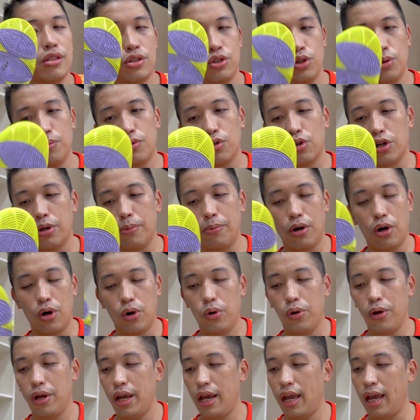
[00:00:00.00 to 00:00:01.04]
zoom
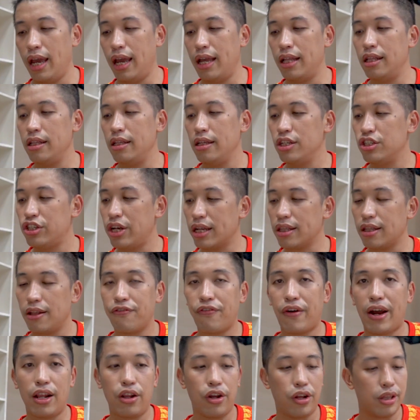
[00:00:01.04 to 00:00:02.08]
turbo, and injected
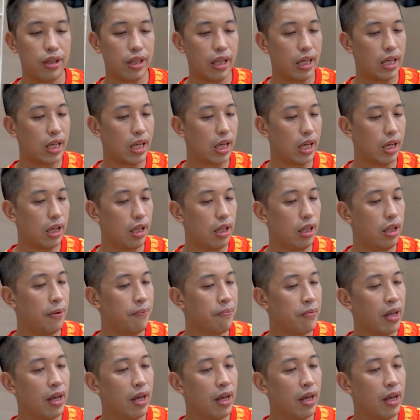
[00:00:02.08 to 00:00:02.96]
pylon on the heel,